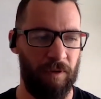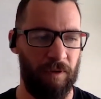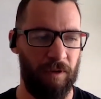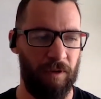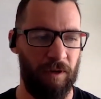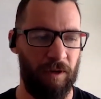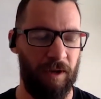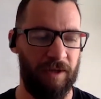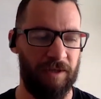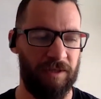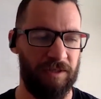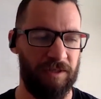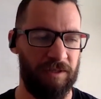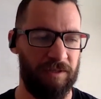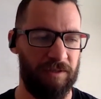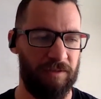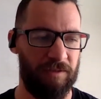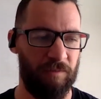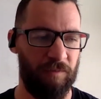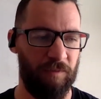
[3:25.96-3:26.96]
I actually,
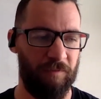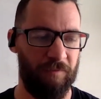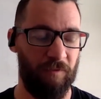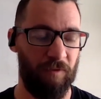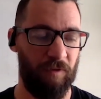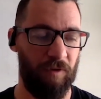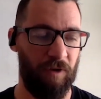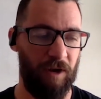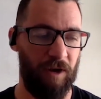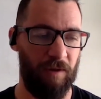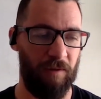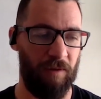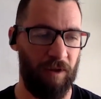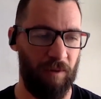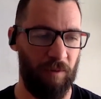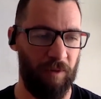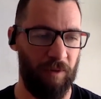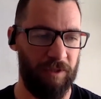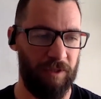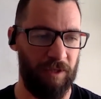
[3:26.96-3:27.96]
before I, I
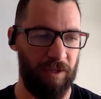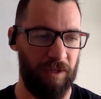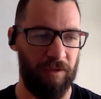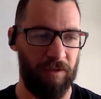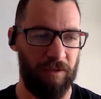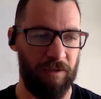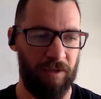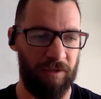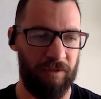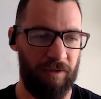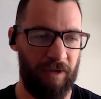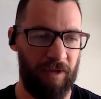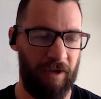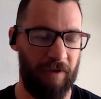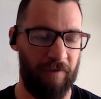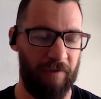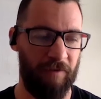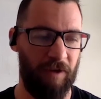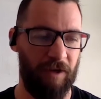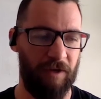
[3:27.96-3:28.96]
went to England I, out
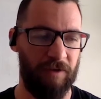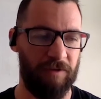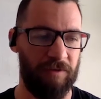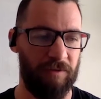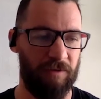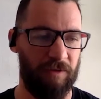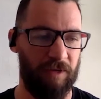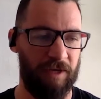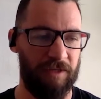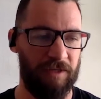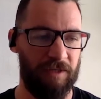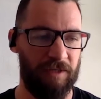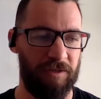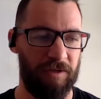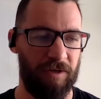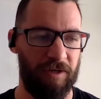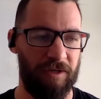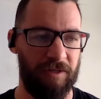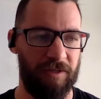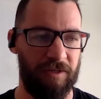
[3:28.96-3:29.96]
of high school, I actually
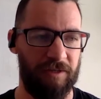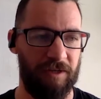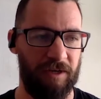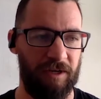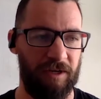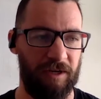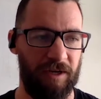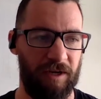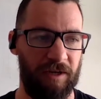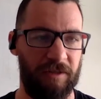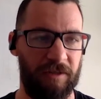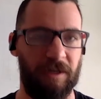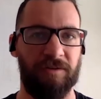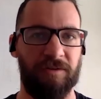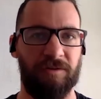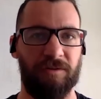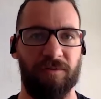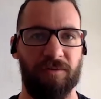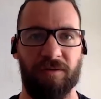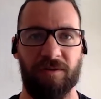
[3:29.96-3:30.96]
tried to study uh,
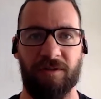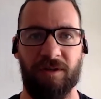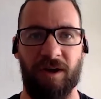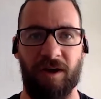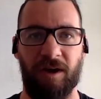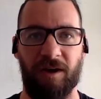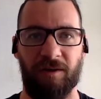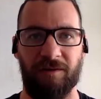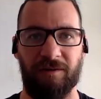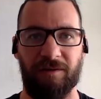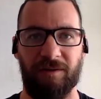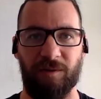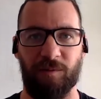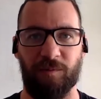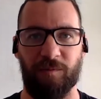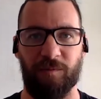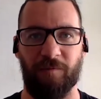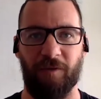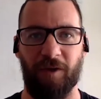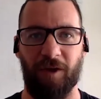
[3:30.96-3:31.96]
industrial design to
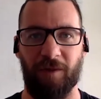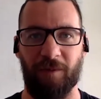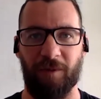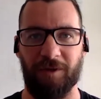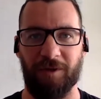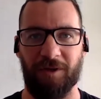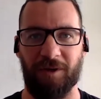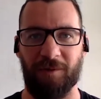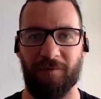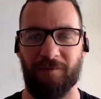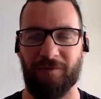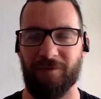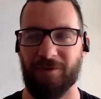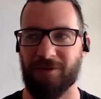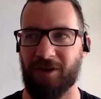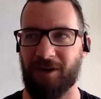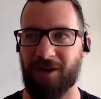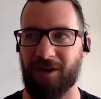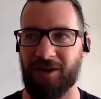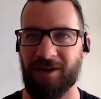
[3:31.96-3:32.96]
follow my dream of
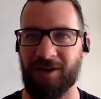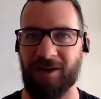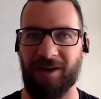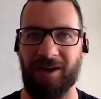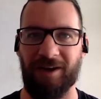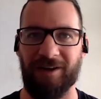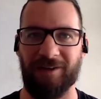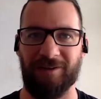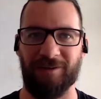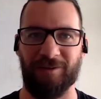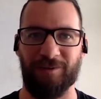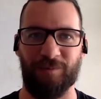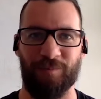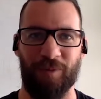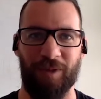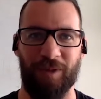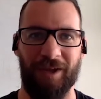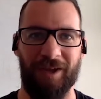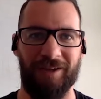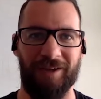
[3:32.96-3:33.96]
designing cars and
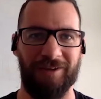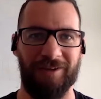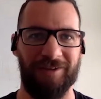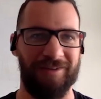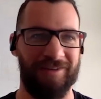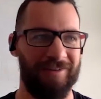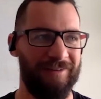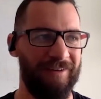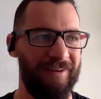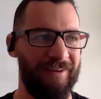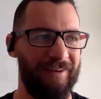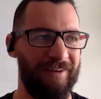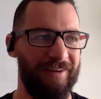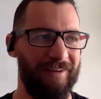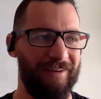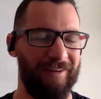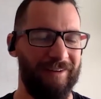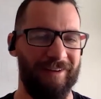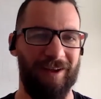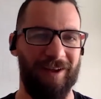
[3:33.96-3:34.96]
planes and
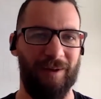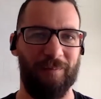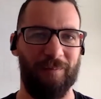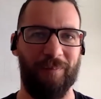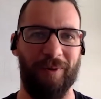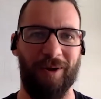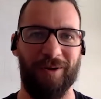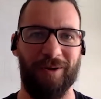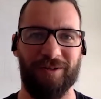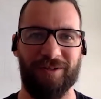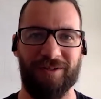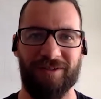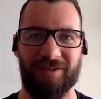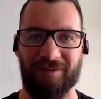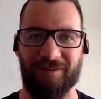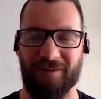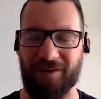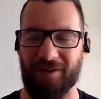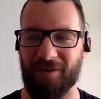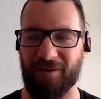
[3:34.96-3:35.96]
uh, boats
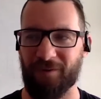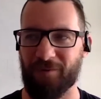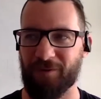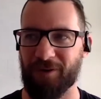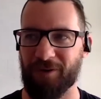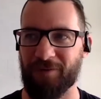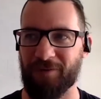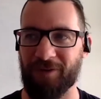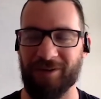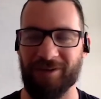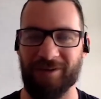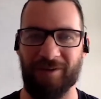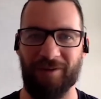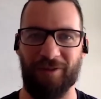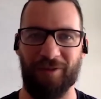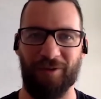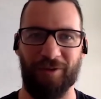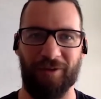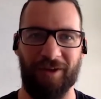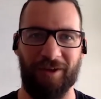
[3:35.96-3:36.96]
uh, for a living because I
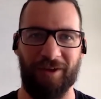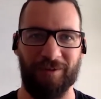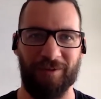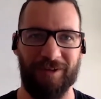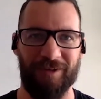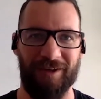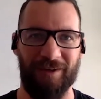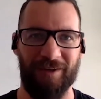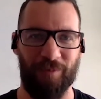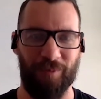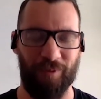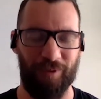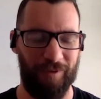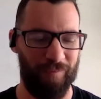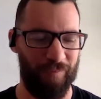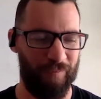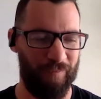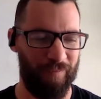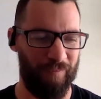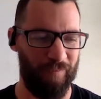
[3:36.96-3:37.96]
thought that was uh, pretty
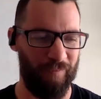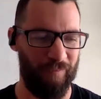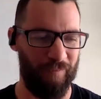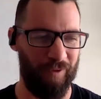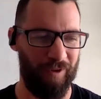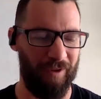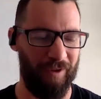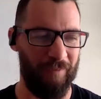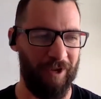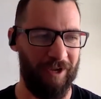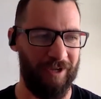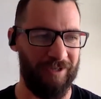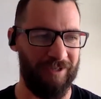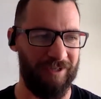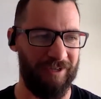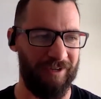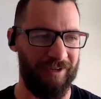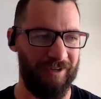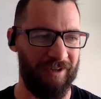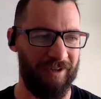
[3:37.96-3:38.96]
pretty
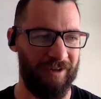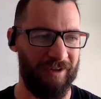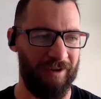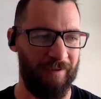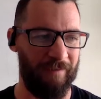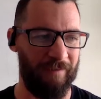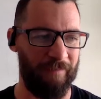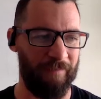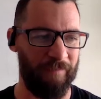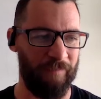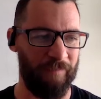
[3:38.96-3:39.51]
amazing. And um,